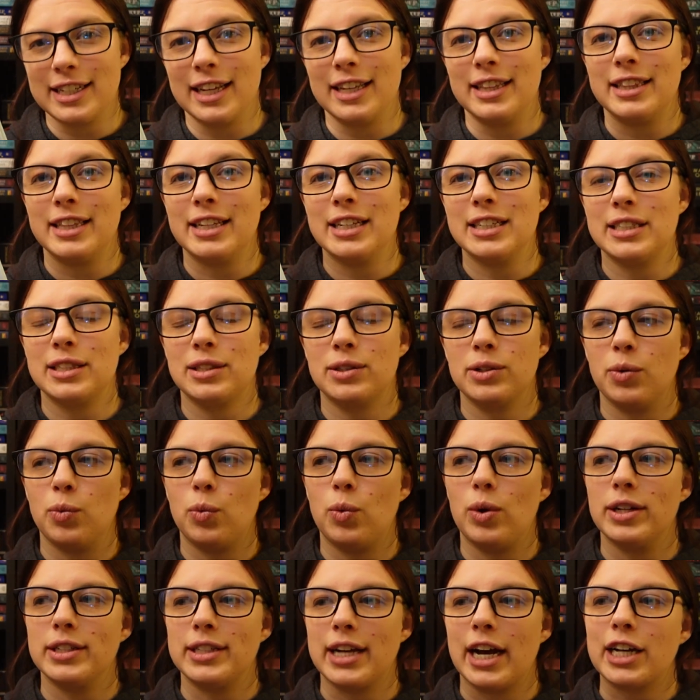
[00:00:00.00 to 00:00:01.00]
and this
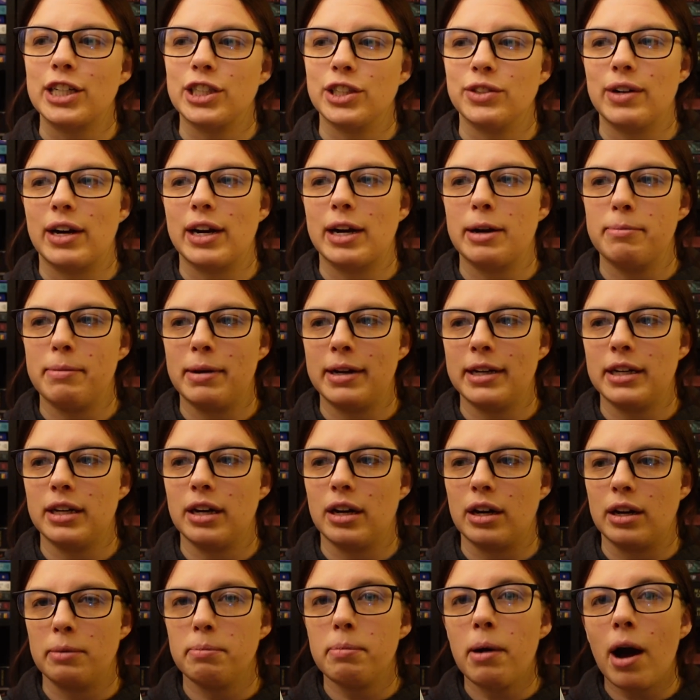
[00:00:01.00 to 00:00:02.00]
was actually recommended
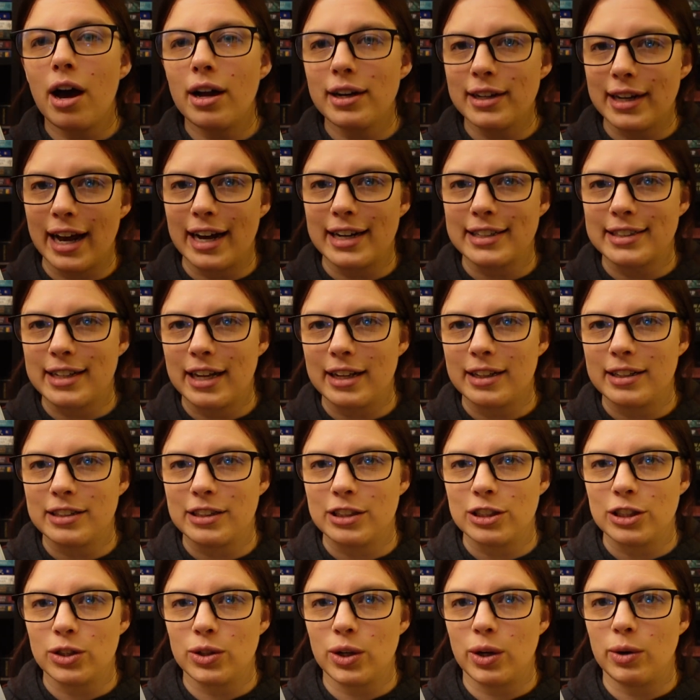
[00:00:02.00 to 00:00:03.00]
on a podcast I
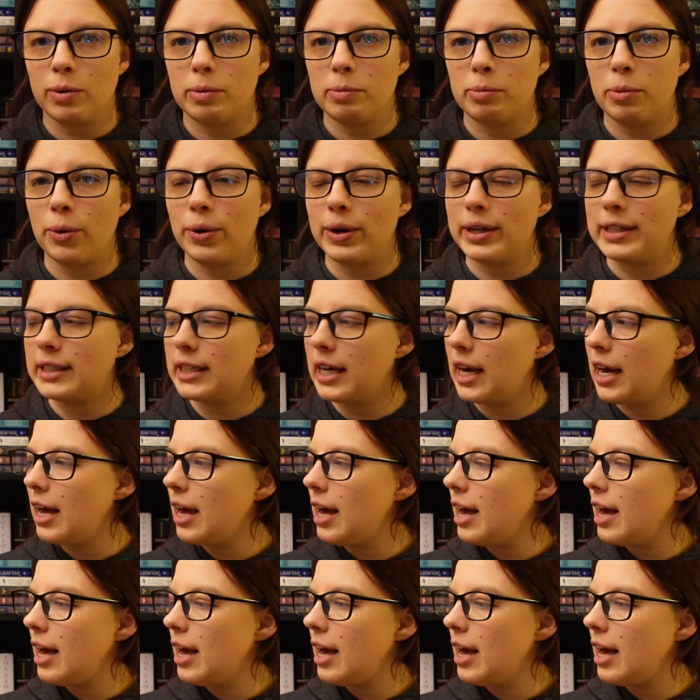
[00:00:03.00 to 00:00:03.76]
listened to at one point